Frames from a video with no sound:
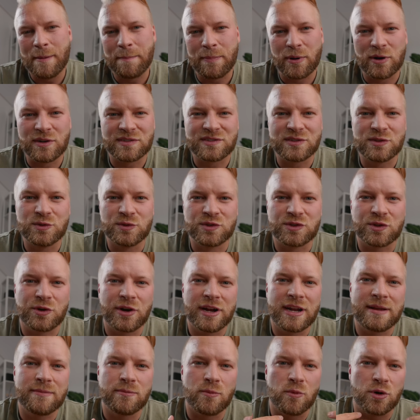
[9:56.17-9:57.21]
person who's
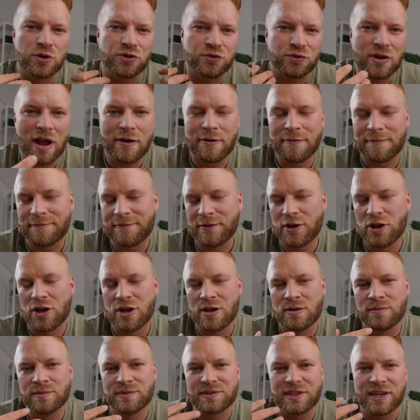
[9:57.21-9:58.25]
creating more travel
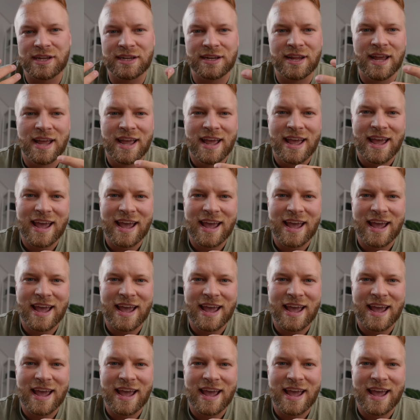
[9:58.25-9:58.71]
films and